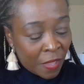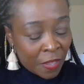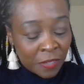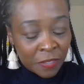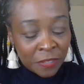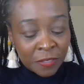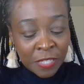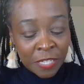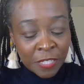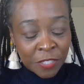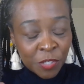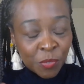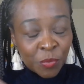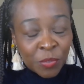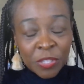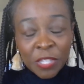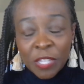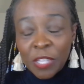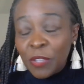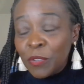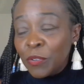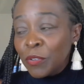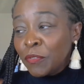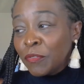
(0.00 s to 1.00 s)
And that's what the
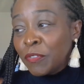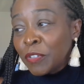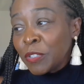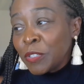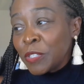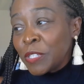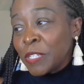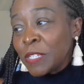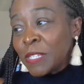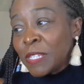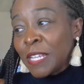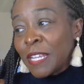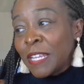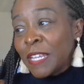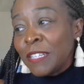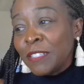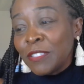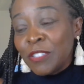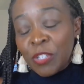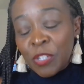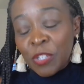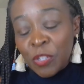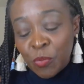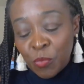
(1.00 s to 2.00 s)
universe is saying
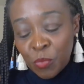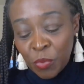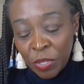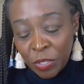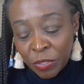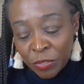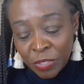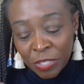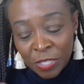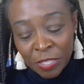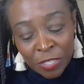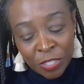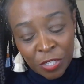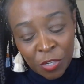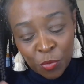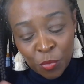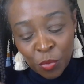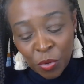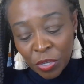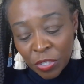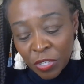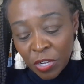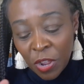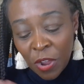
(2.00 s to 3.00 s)
to you. Well done. You
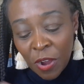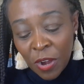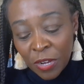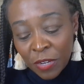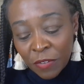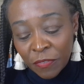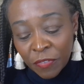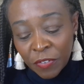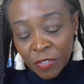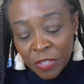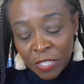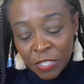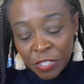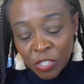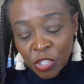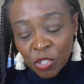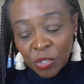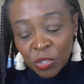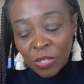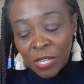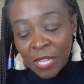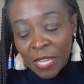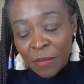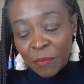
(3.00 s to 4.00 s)
worked hard for this.
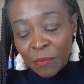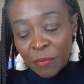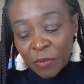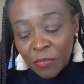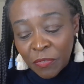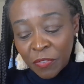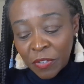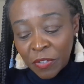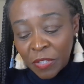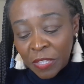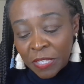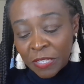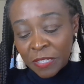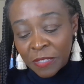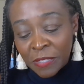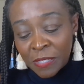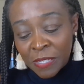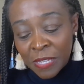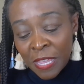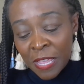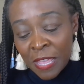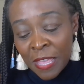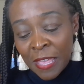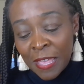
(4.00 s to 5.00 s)
You labored for
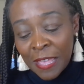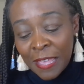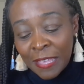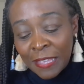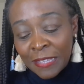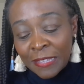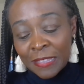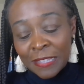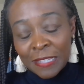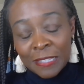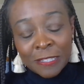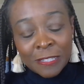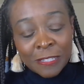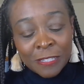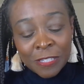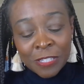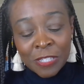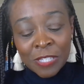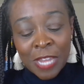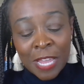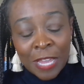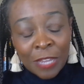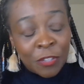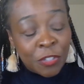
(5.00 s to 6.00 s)
this. And this is
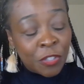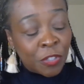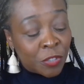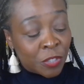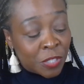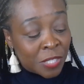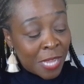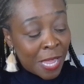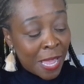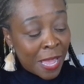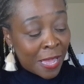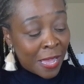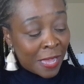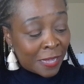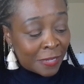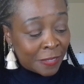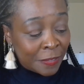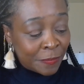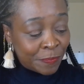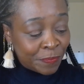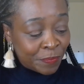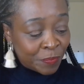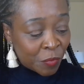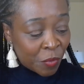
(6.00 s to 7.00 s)
now your
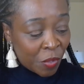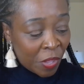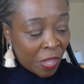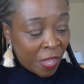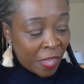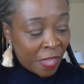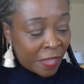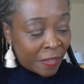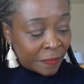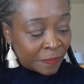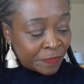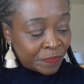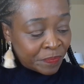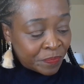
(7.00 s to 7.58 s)
time. Okay?